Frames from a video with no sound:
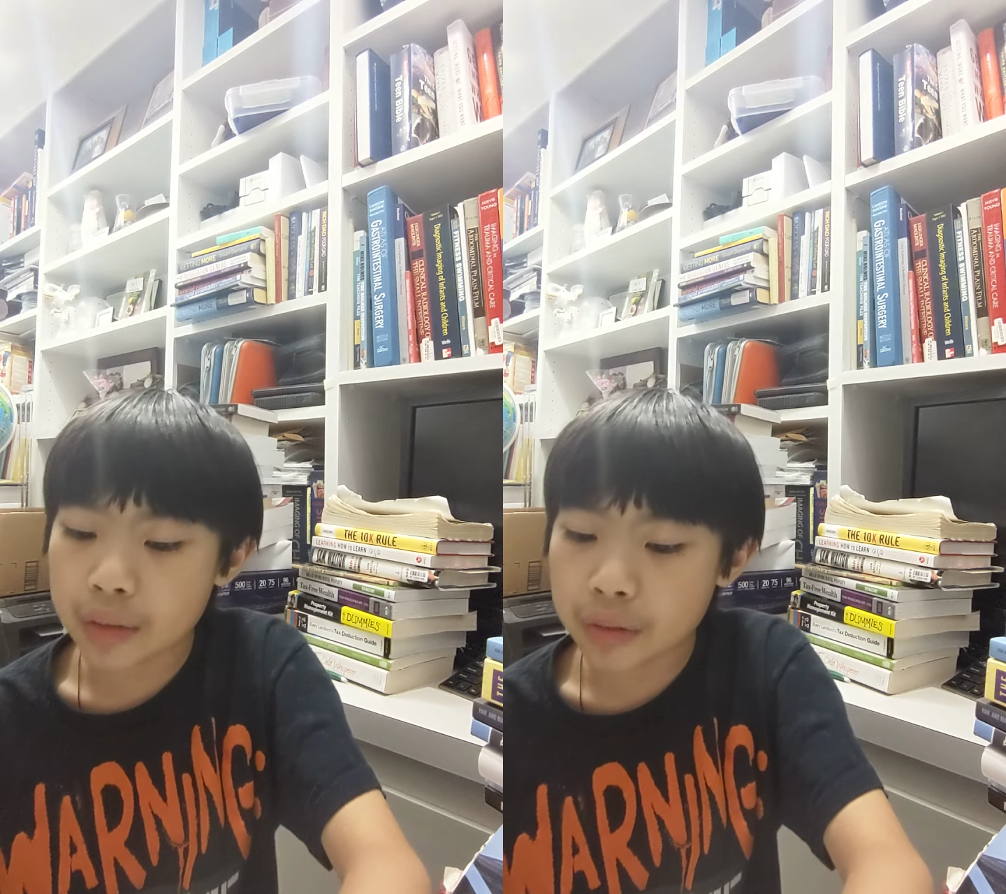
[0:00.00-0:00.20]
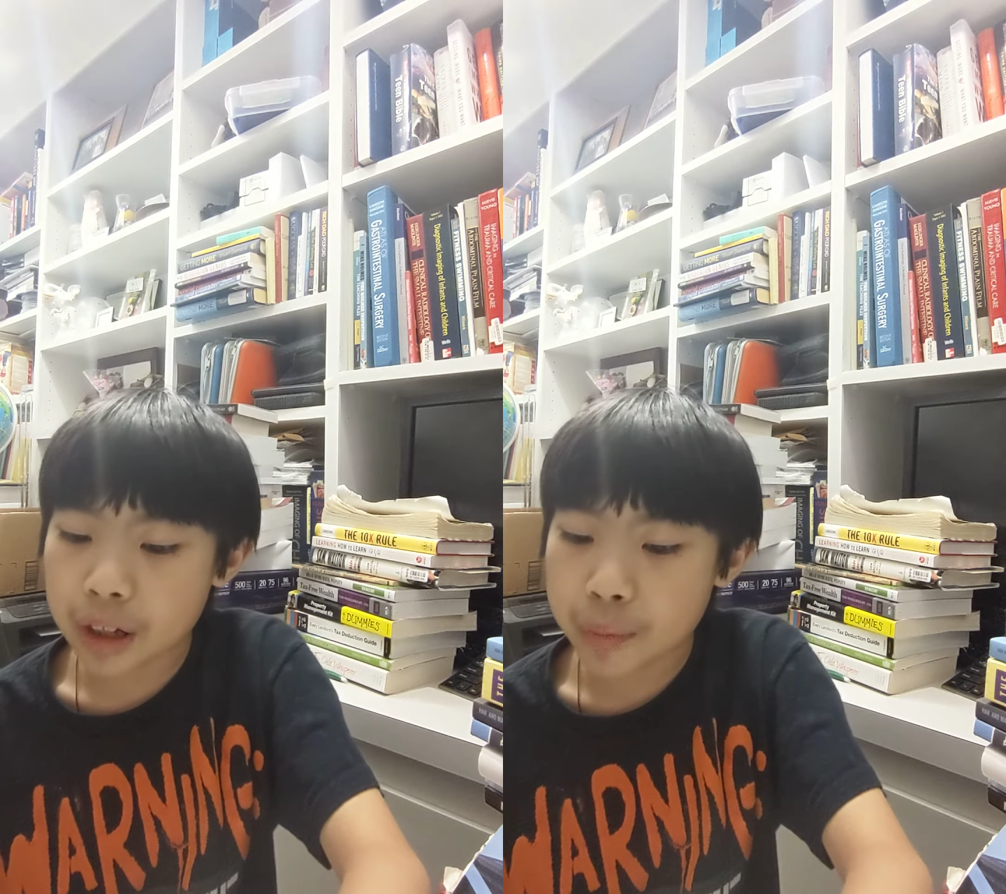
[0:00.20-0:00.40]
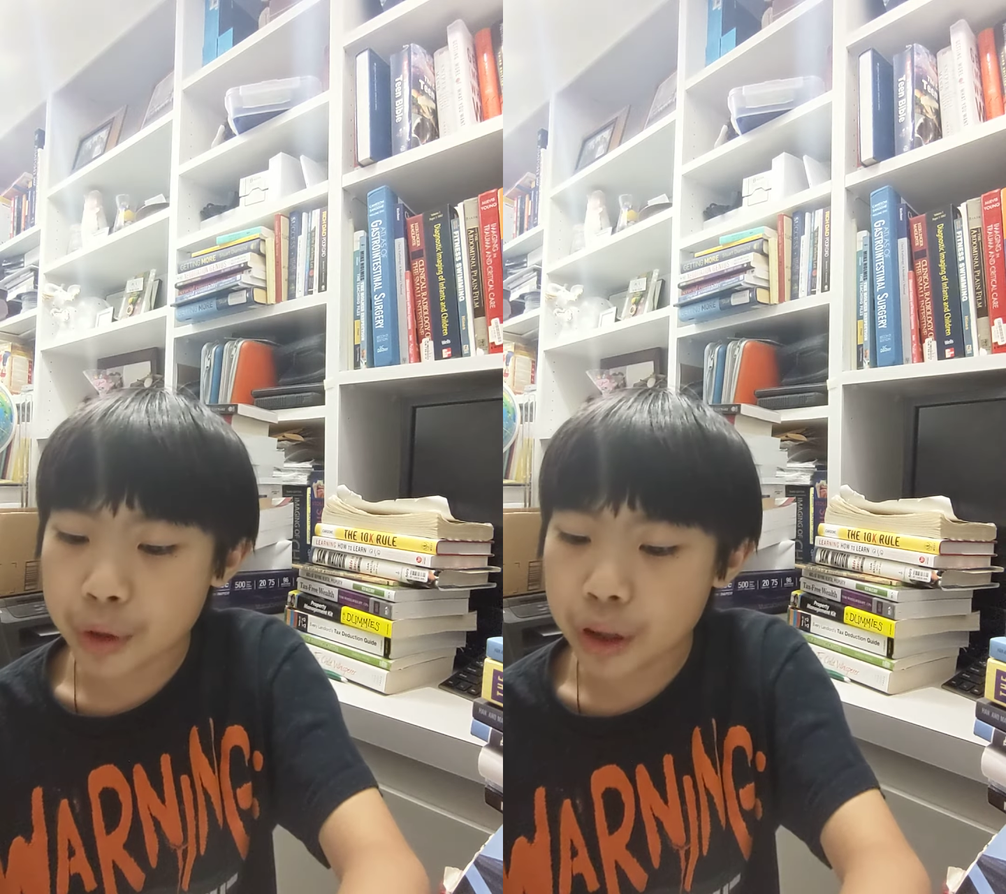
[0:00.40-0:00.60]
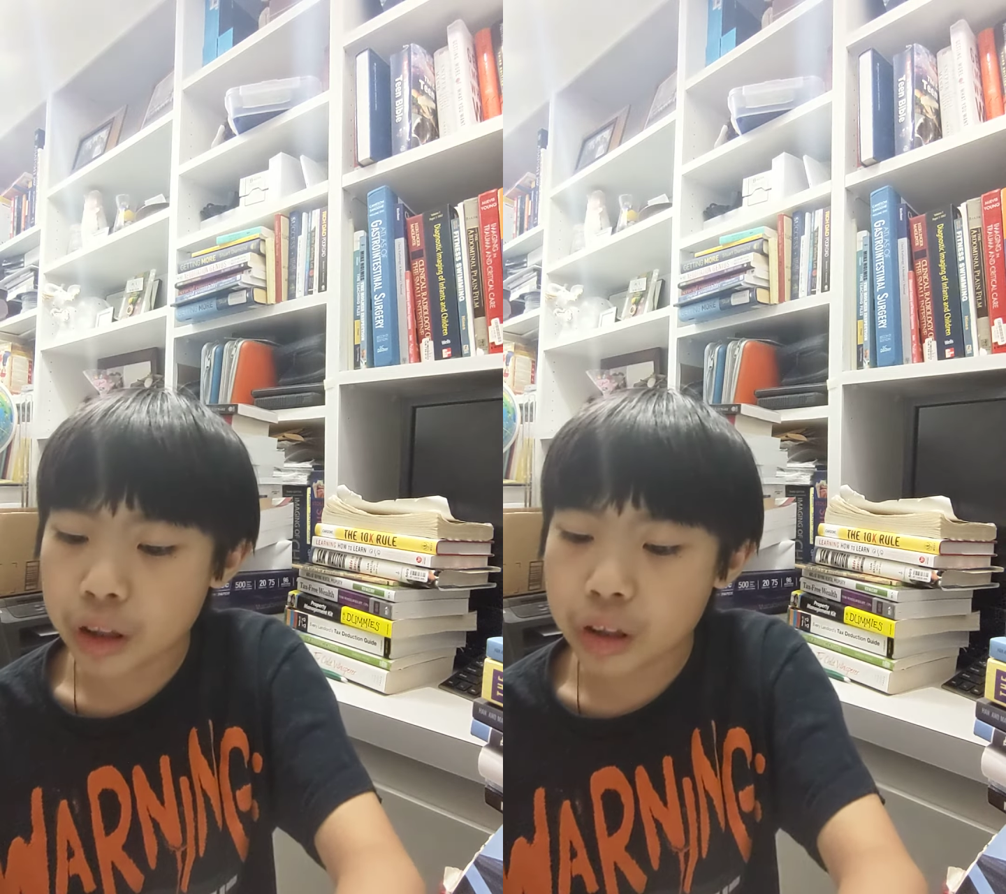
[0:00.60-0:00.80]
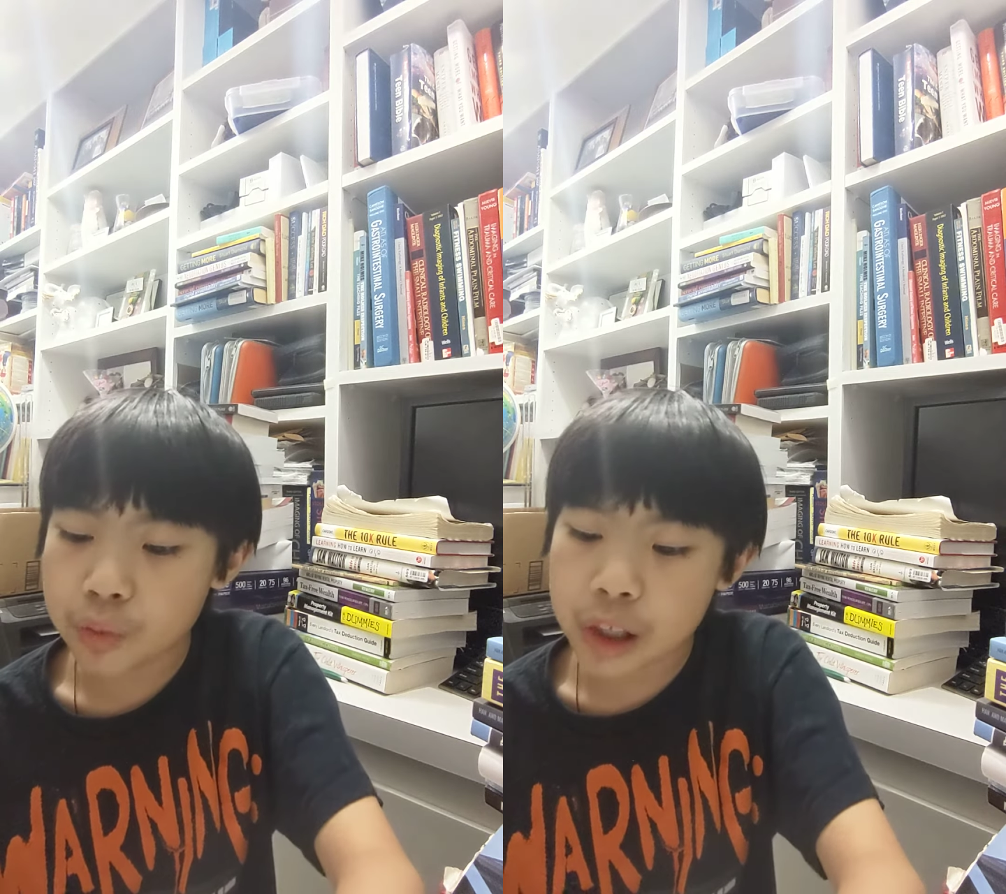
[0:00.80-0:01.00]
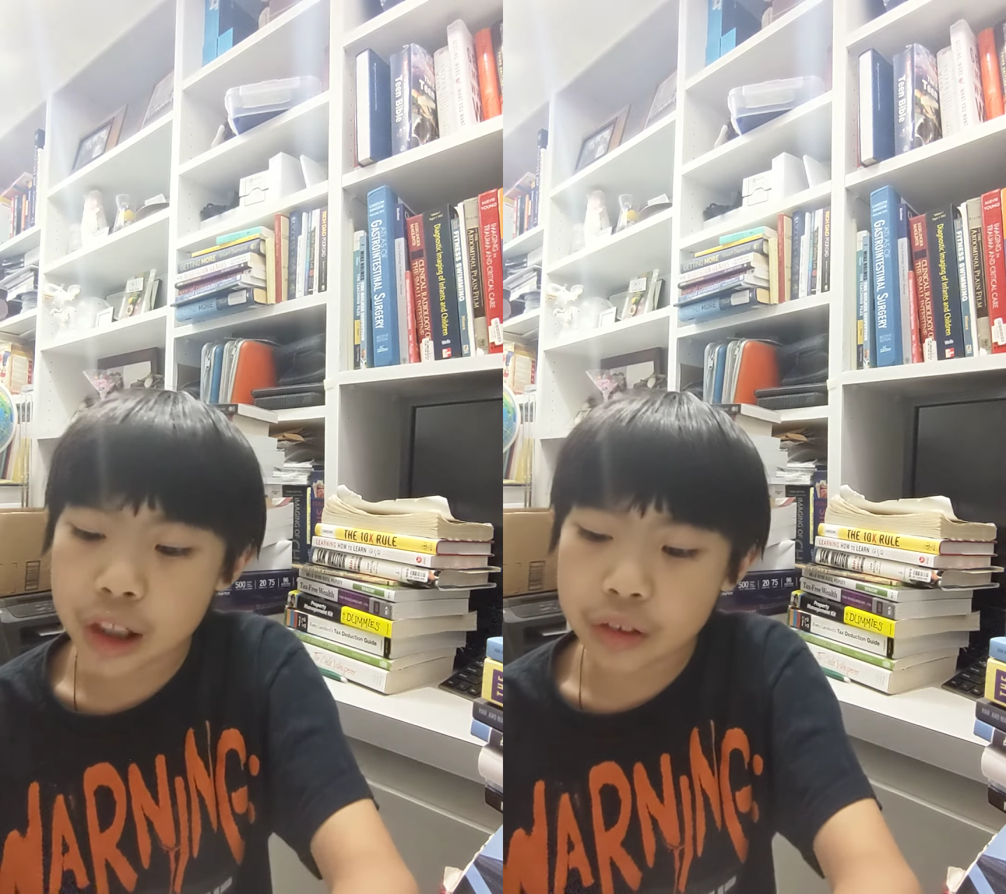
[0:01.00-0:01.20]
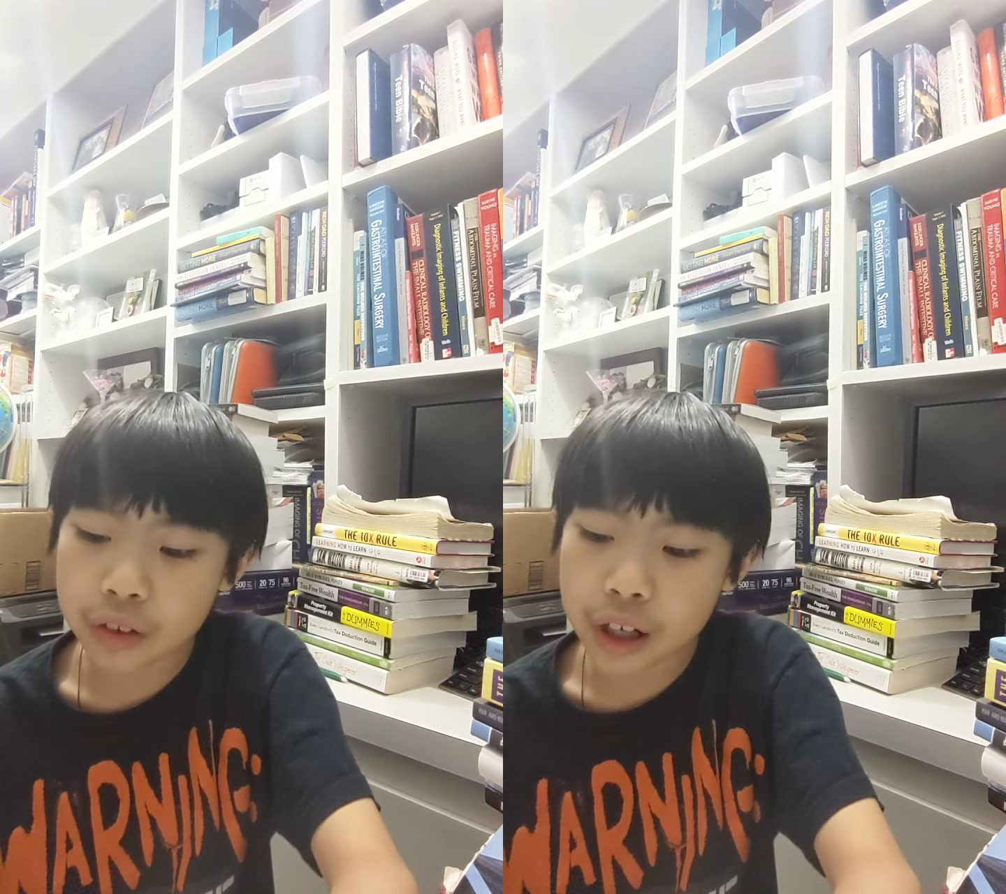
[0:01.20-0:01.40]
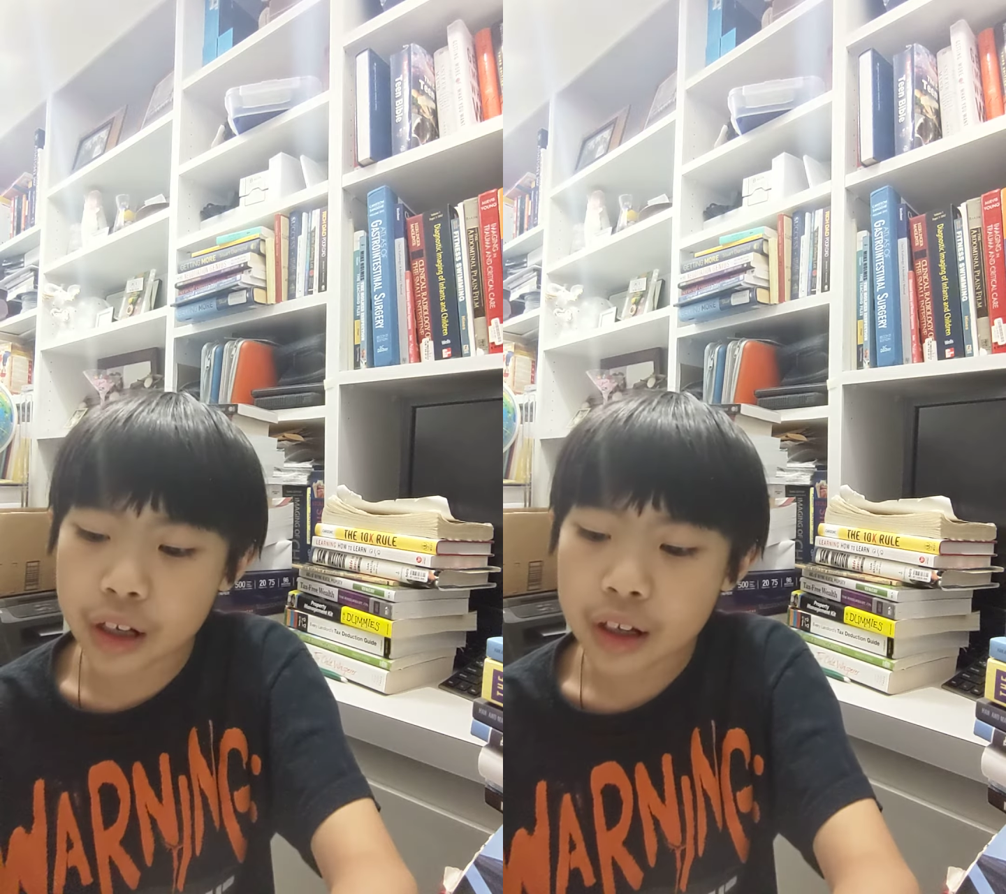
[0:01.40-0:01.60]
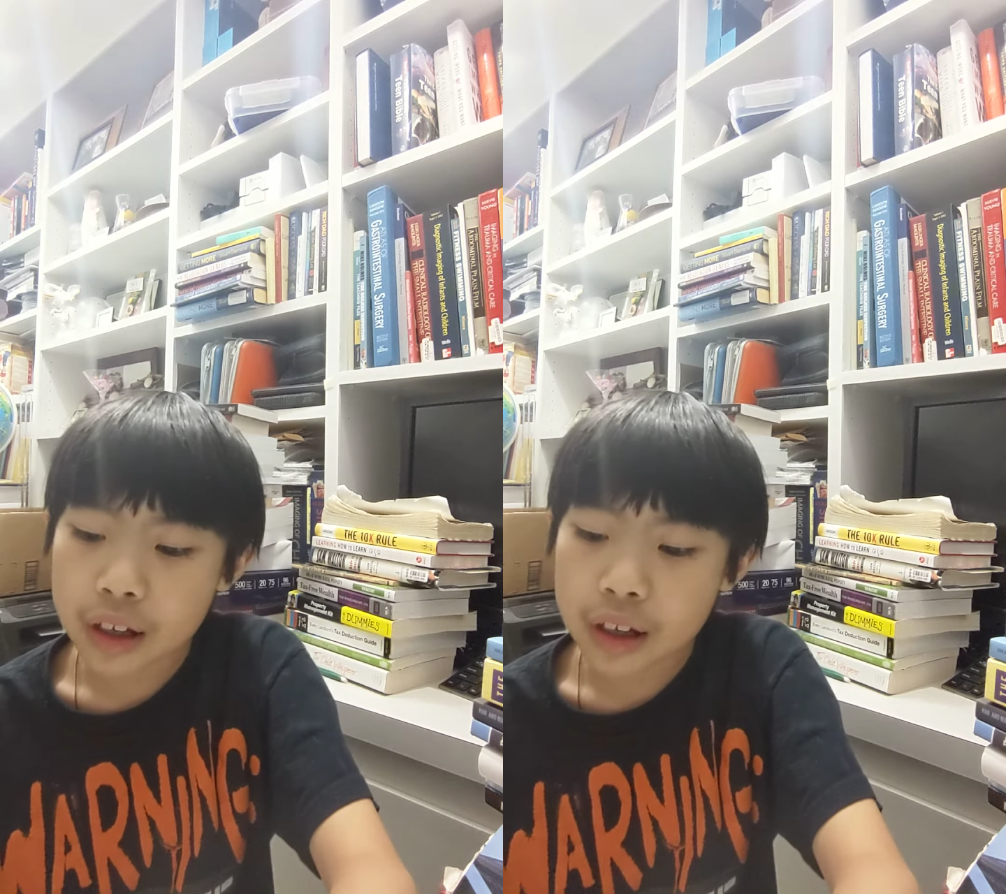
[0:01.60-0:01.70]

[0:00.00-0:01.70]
read books is because great